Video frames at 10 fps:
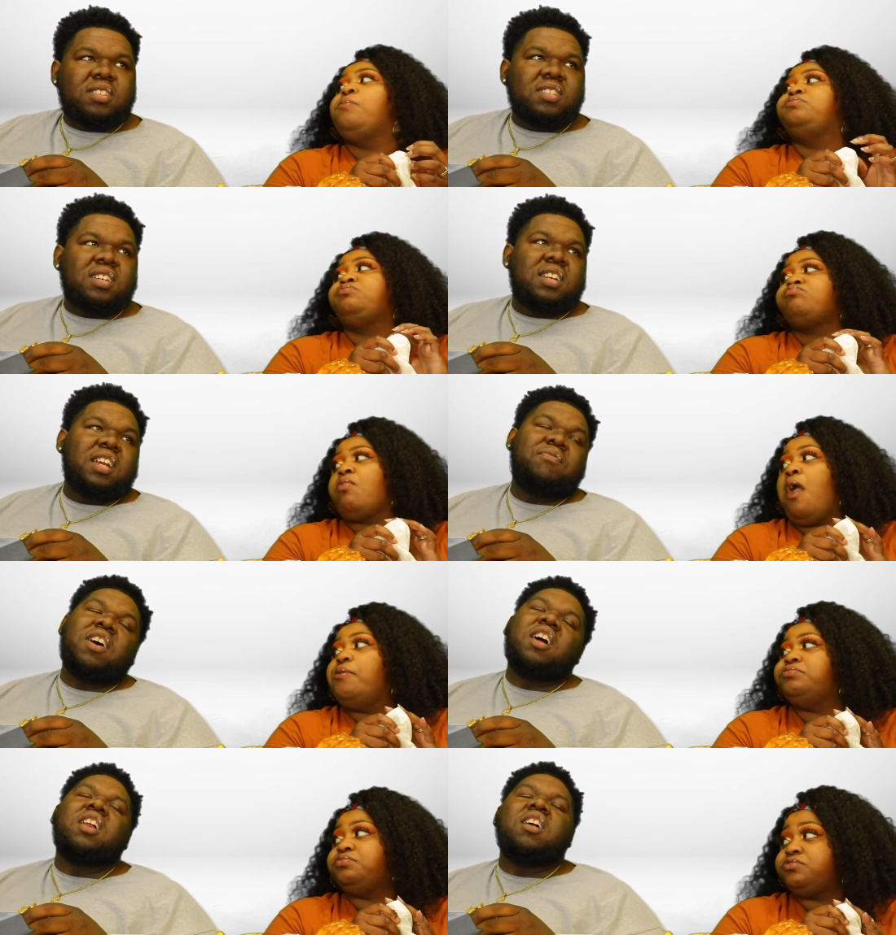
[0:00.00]
Speaker 1: It's just that they
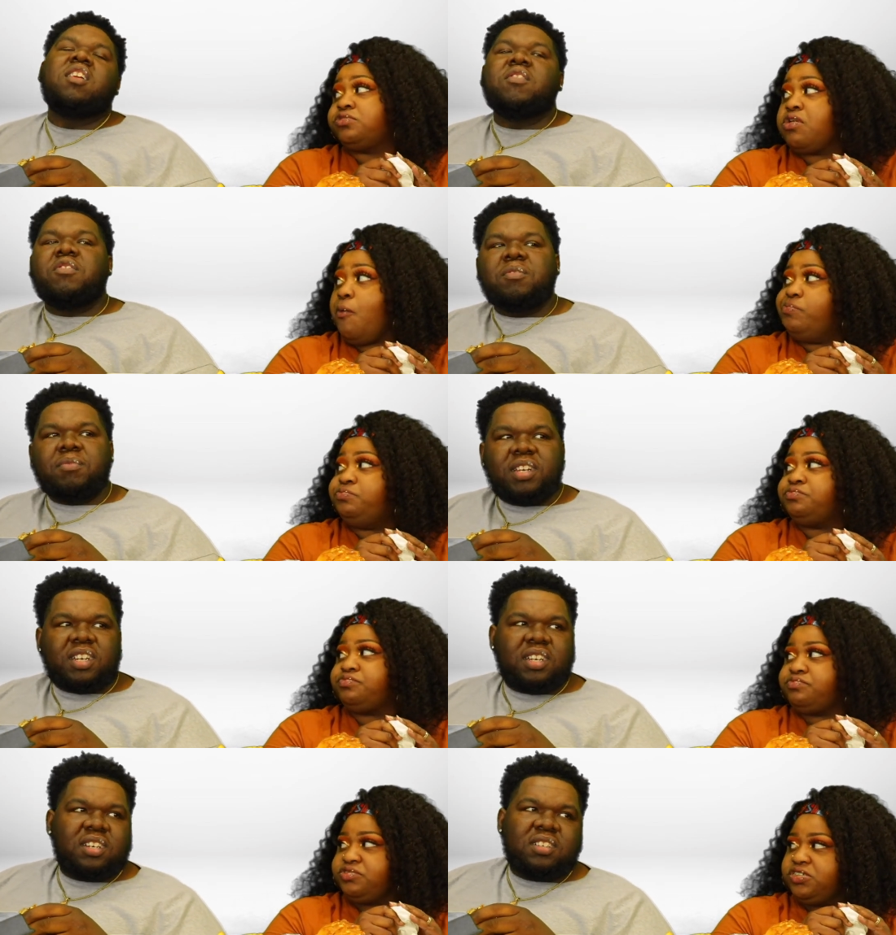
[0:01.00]
fall all over him and
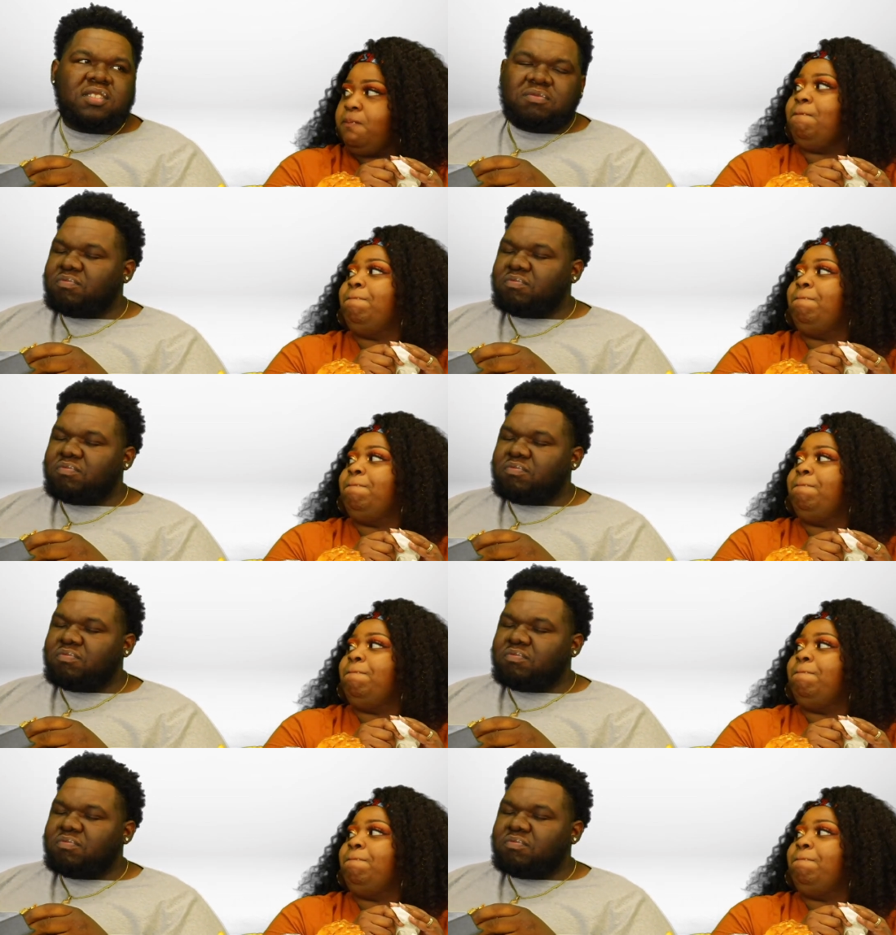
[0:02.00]
then it's...